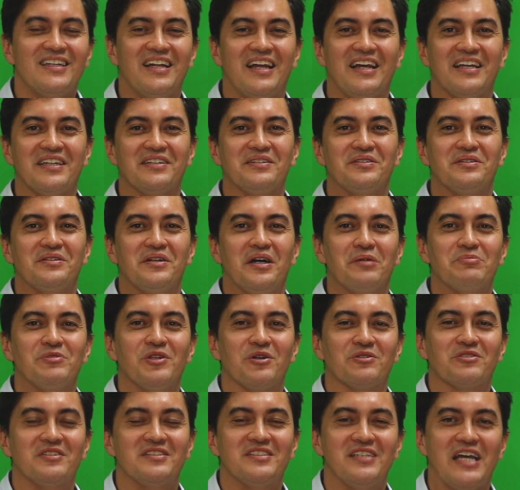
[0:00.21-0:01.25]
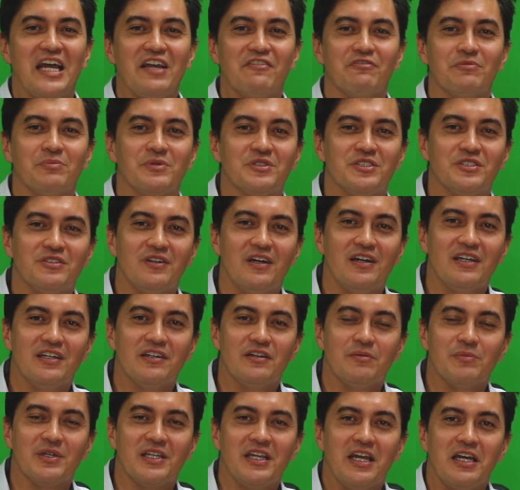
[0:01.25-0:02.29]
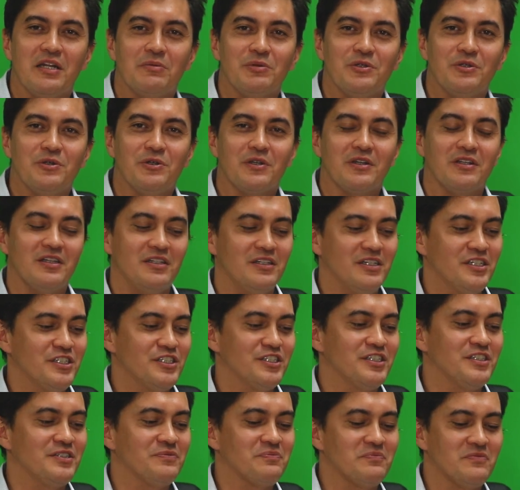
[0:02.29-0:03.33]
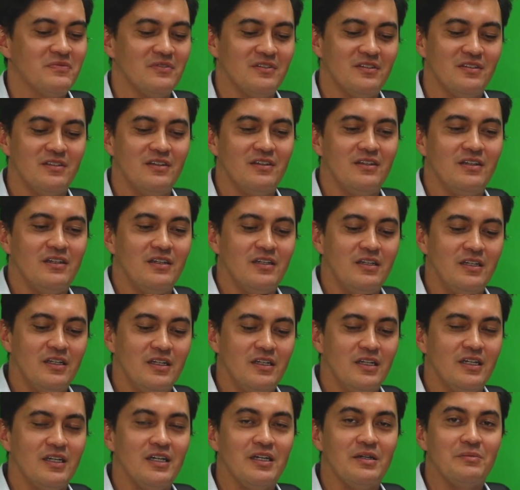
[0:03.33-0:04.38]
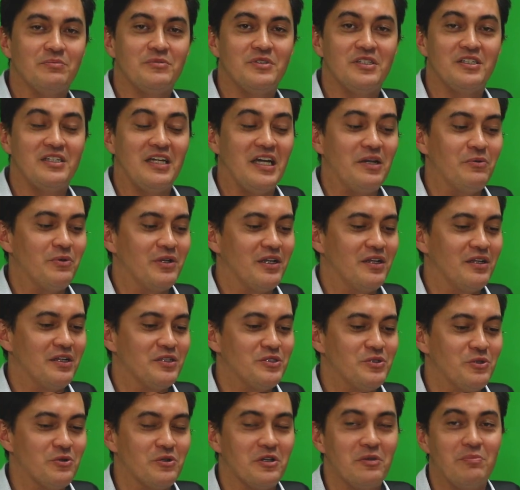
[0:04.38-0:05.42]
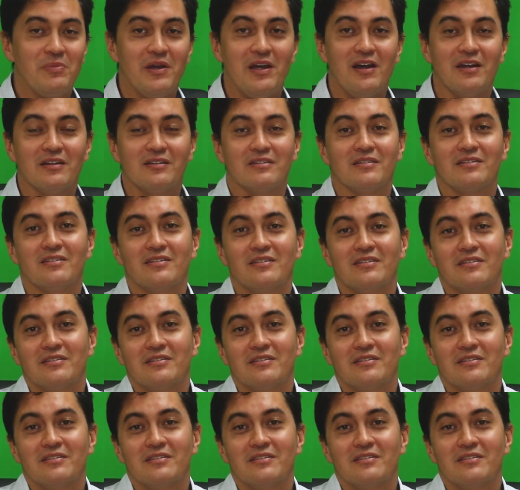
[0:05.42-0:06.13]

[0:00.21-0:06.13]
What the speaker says: G'day, I'm Dr. Teh from Australia. I'm a cannabinoid clinician. Today we're going to talk about